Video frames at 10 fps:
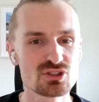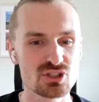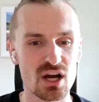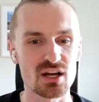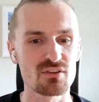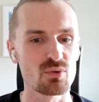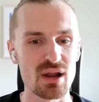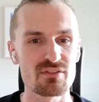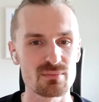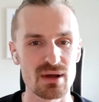chunk of
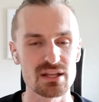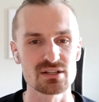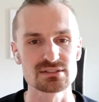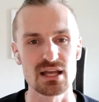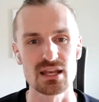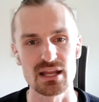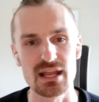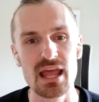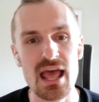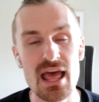whatever money you're sending,
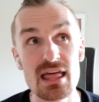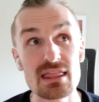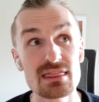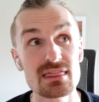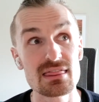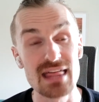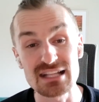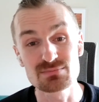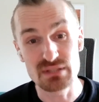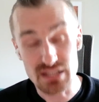and
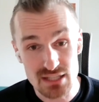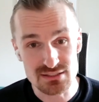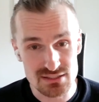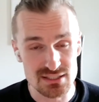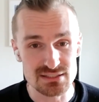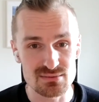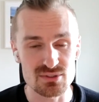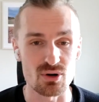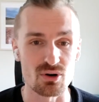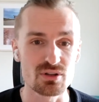that's because these systems
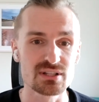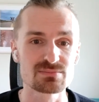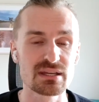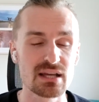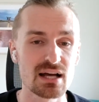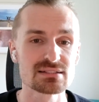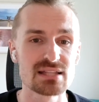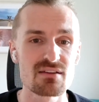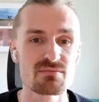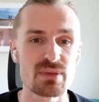are old. It's because
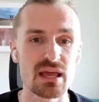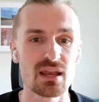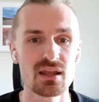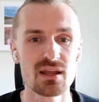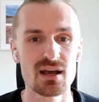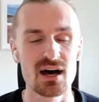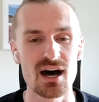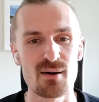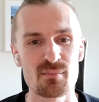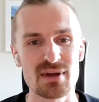they've been
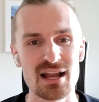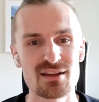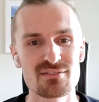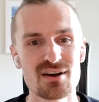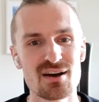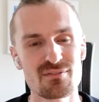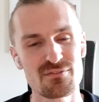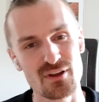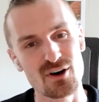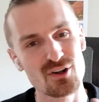um, kind of
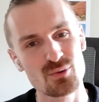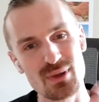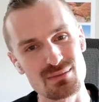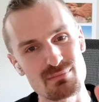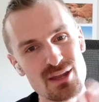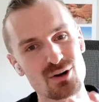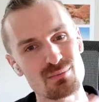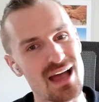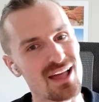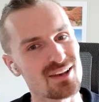filled with
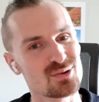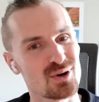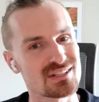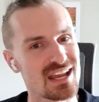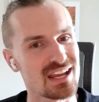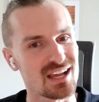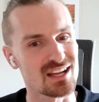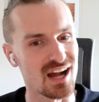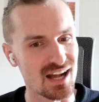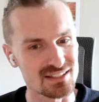middlemen who are taking
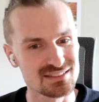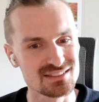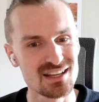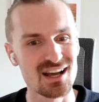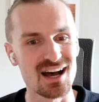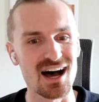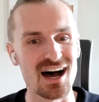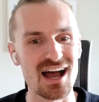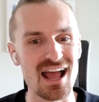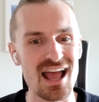cuts
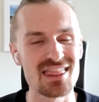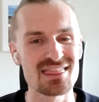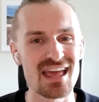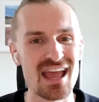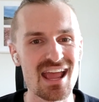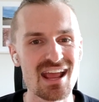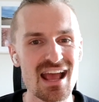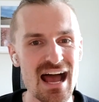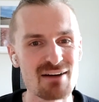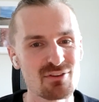uh, and they
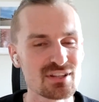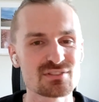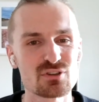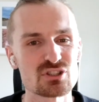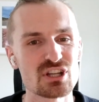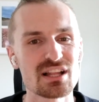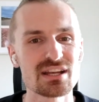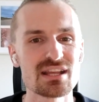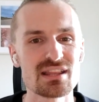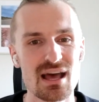have all this
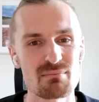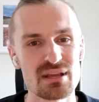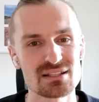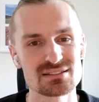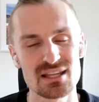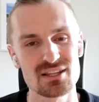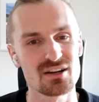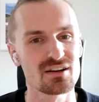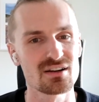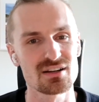fragility that means that
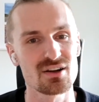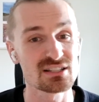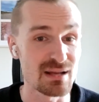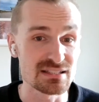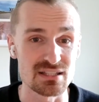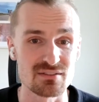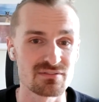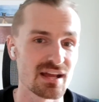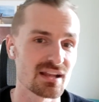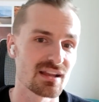they're you know
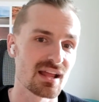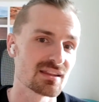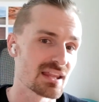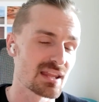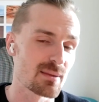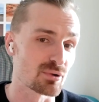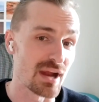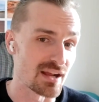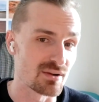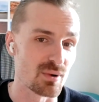expensive and, and, and they
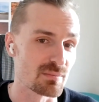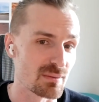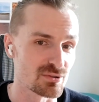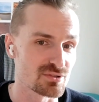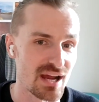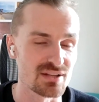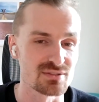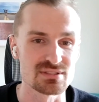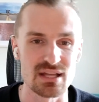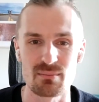break when people try and
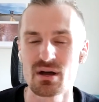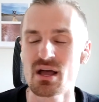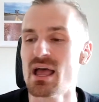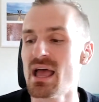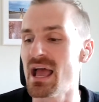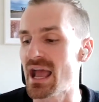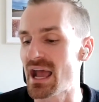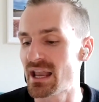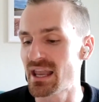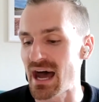use them.
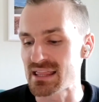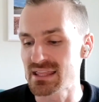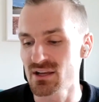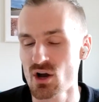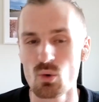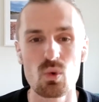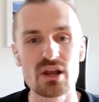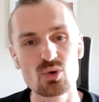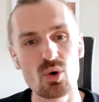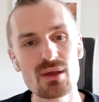And I think
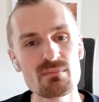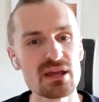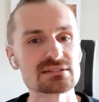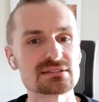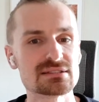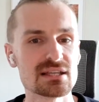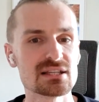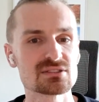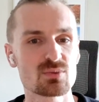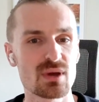what Coinbase
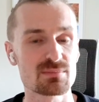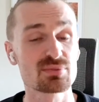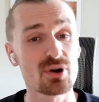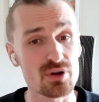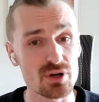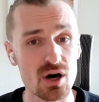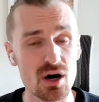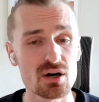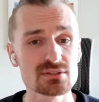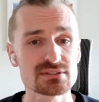sees with
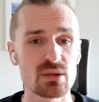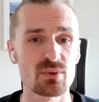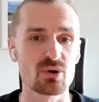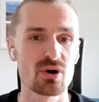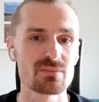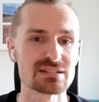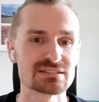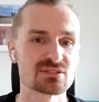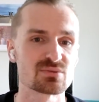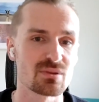protocols and what Coinbase
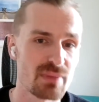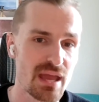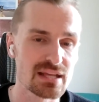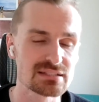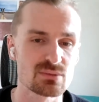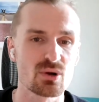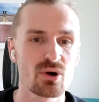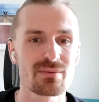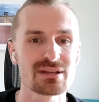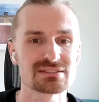sees with Base and what
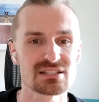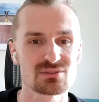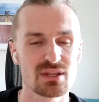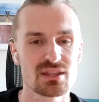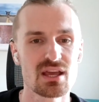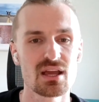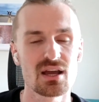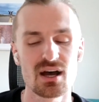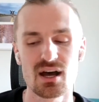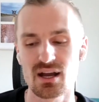Coinbase sees with
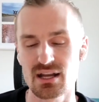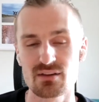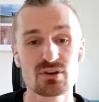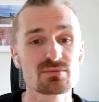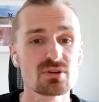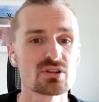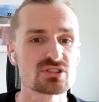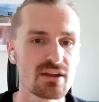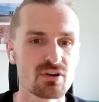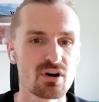uh, kind of crypto in
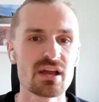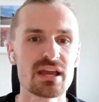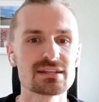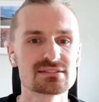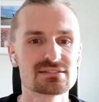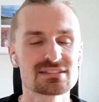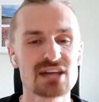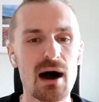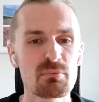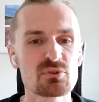general is this
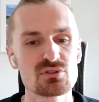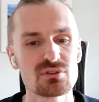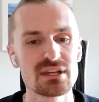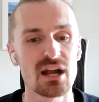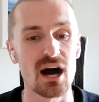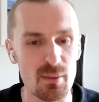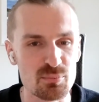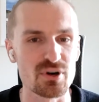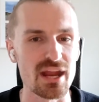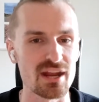opportunity to
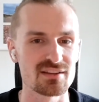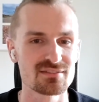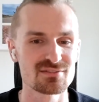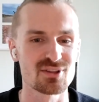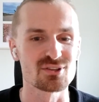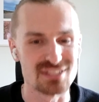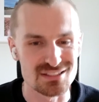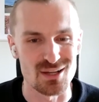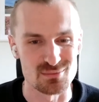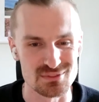upgrade those
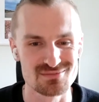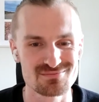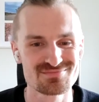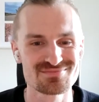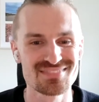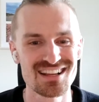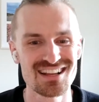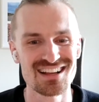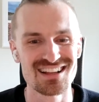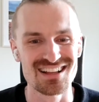systems.
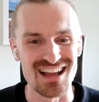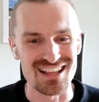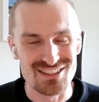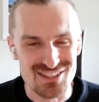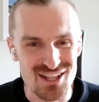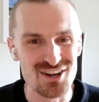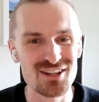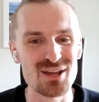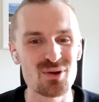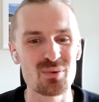Like
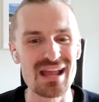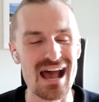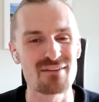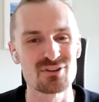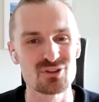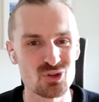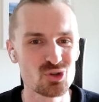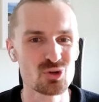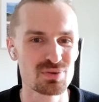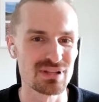literally, we have a
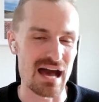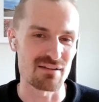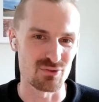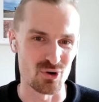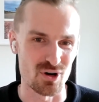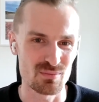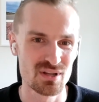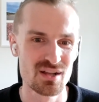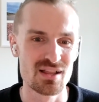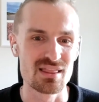new platform
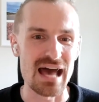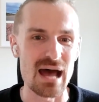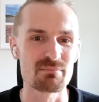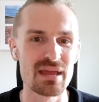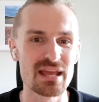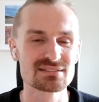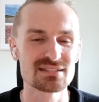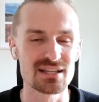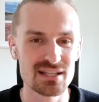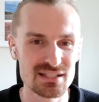that makes
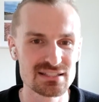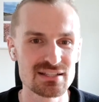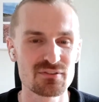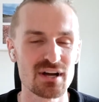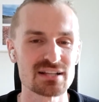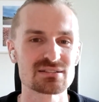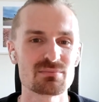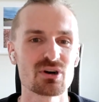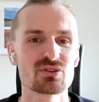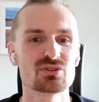it easy for us to
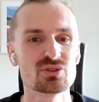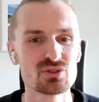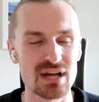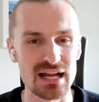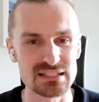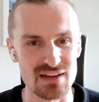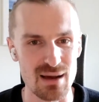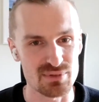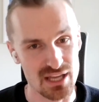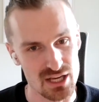build new kinds of
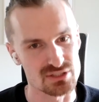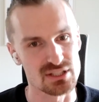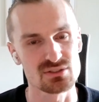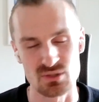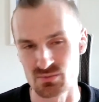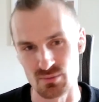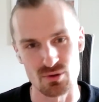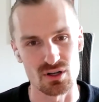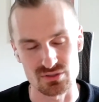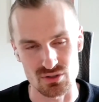applications, which people
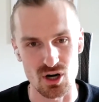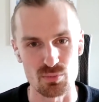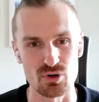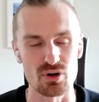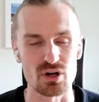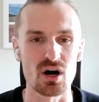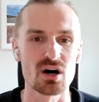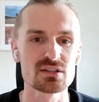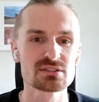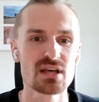also call
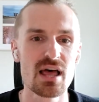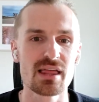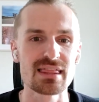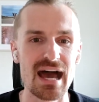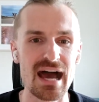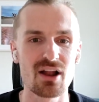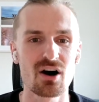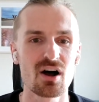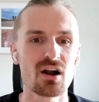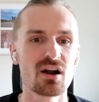protocols, that
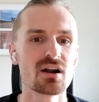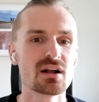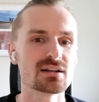are